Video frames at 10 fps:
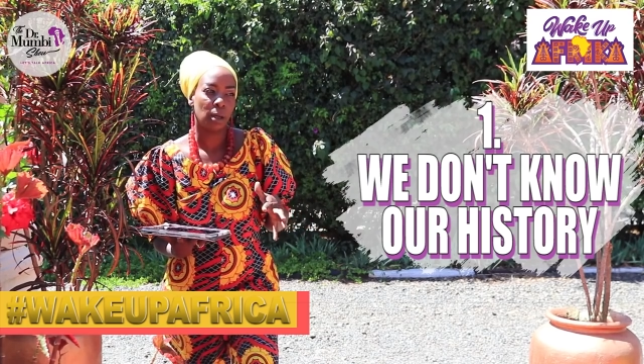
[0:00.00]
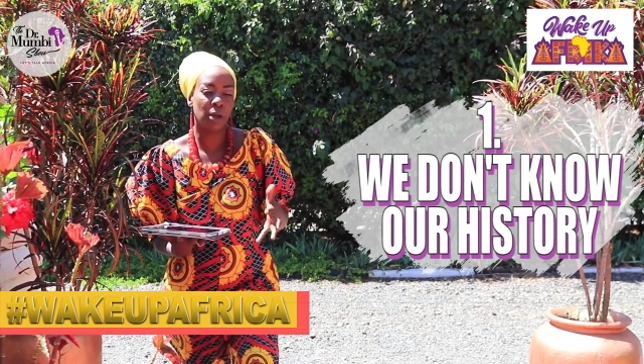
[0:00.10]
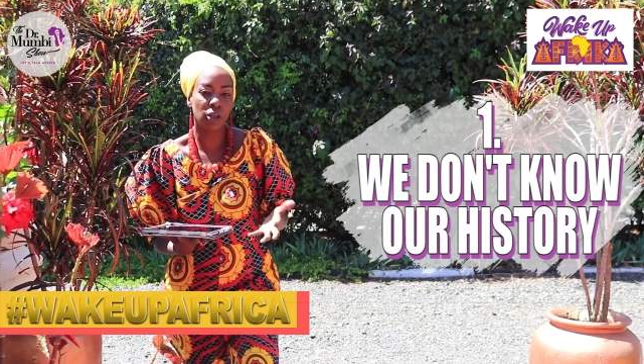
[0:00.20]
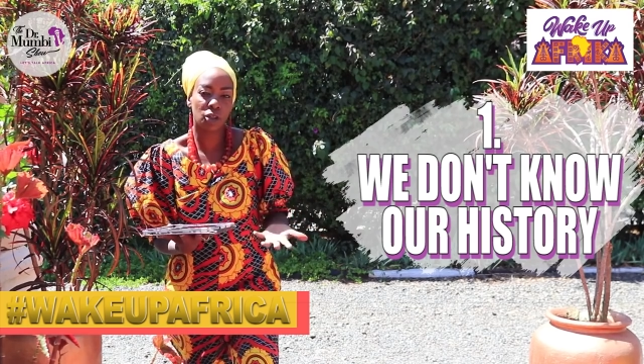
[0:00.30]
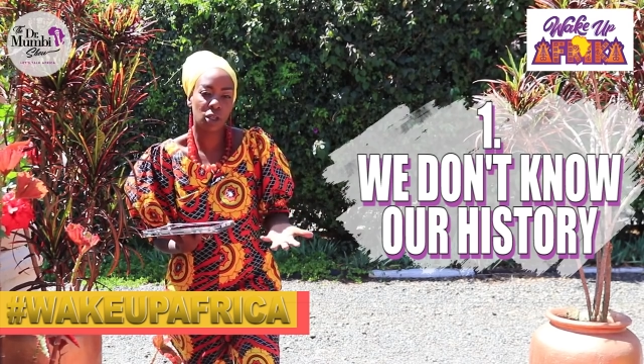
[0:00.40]

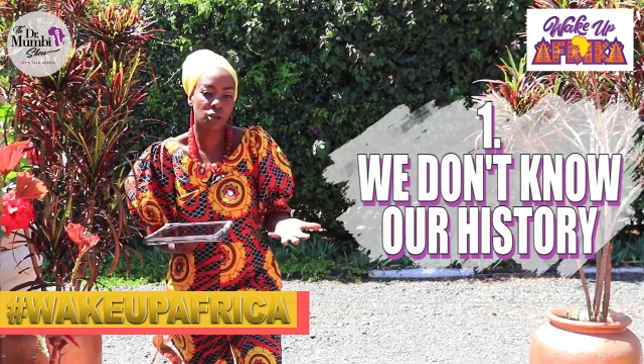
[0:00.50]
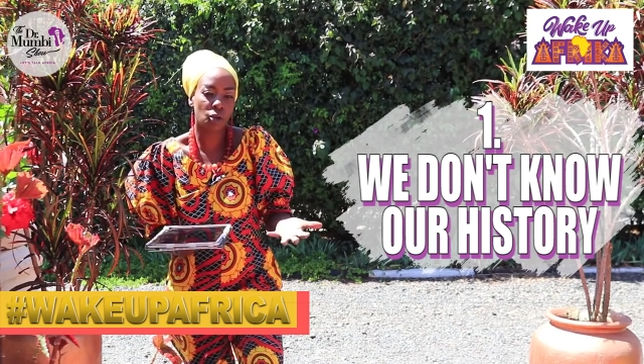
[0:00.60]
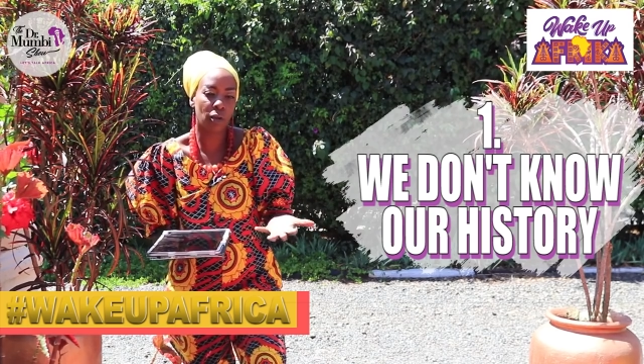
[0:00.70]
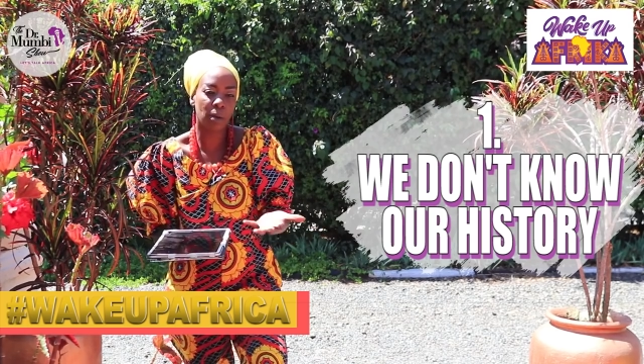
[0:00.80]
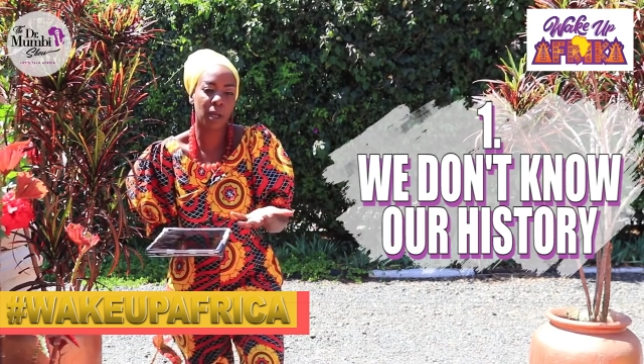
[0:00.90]
because the
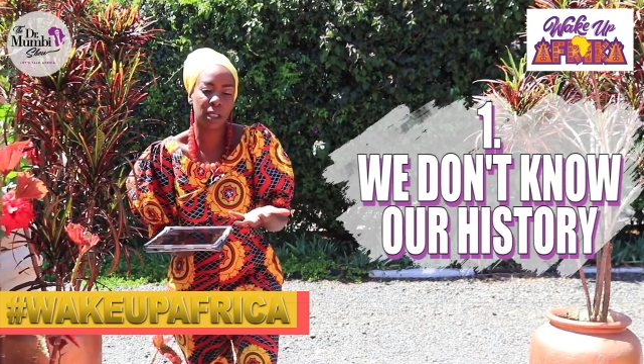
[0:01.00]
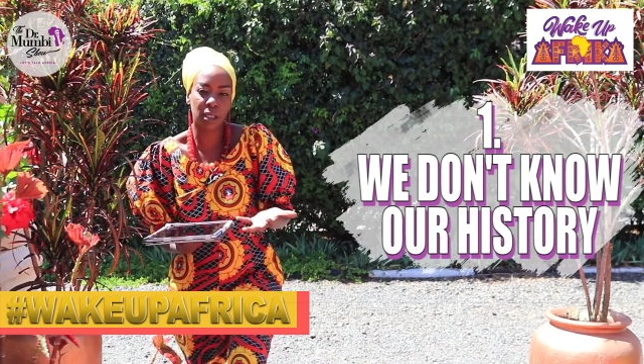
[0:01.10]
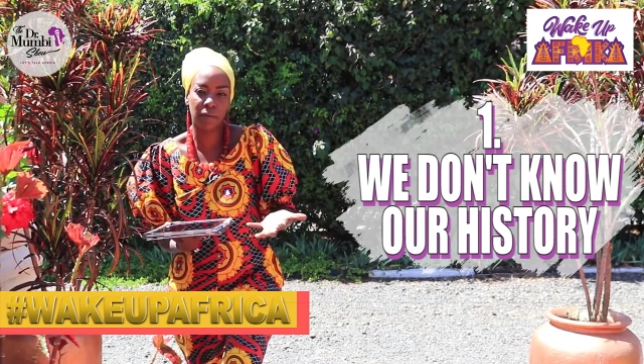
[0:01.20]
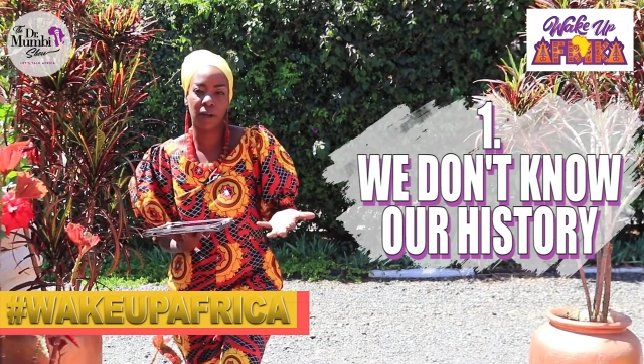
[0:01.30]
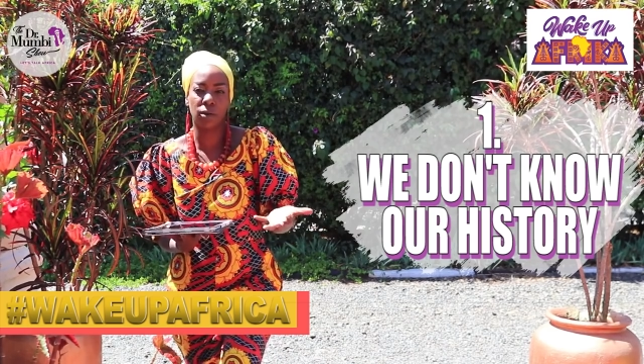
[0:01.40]
story makes
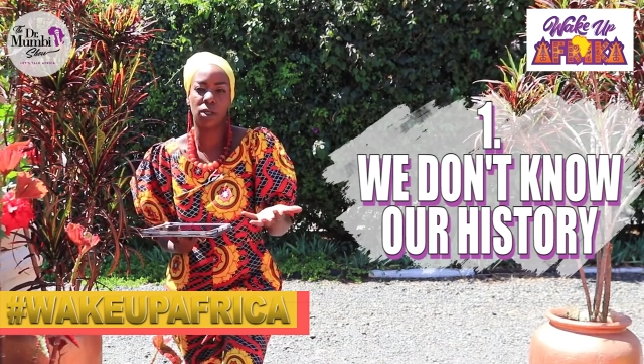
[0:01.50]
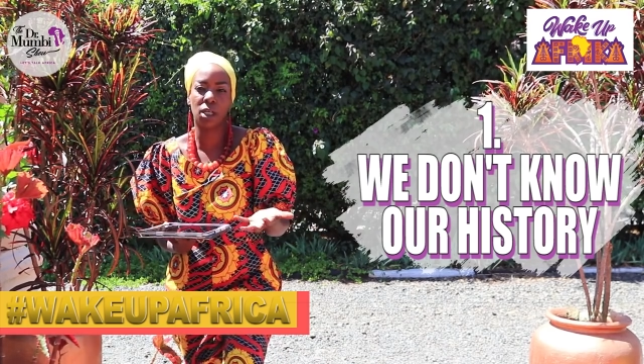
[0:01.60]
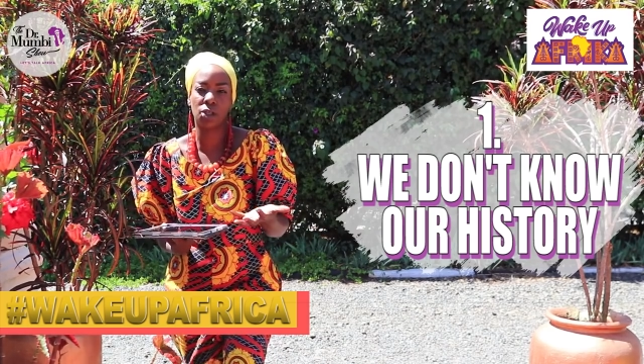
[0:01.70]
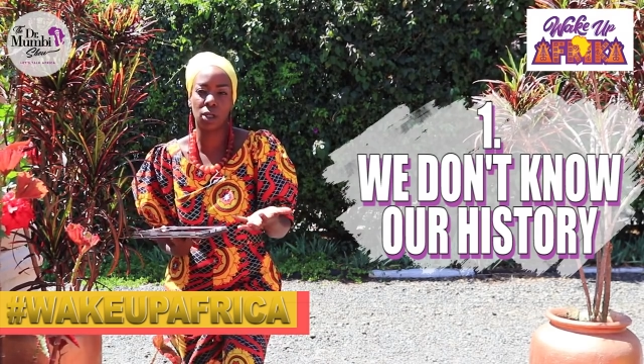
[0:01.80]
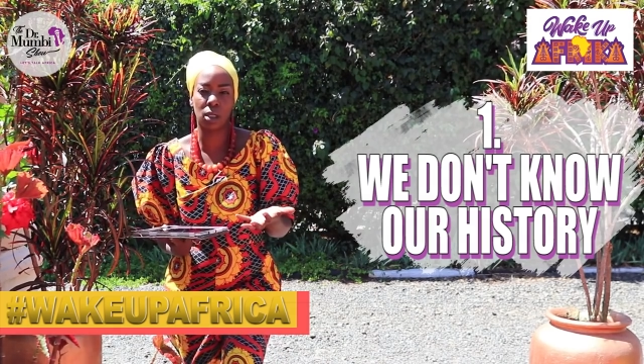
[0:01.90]
the
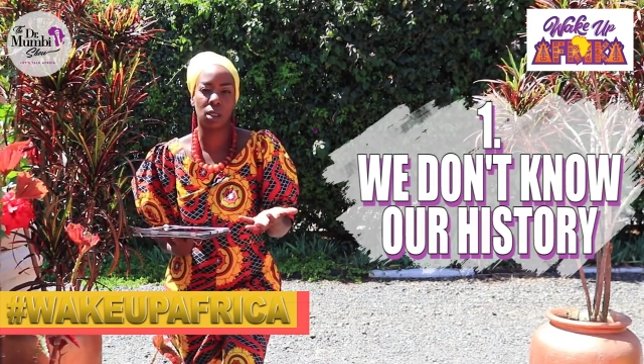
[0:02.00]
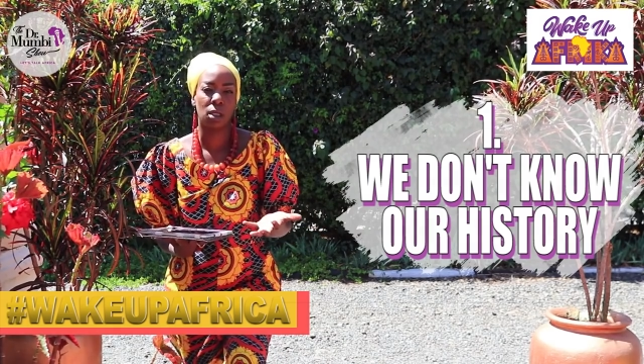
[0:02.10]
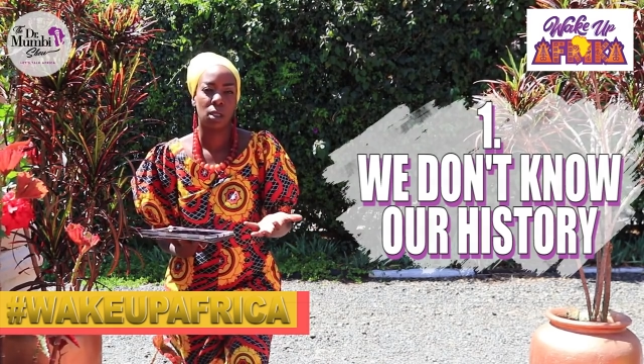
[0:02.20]
foundation.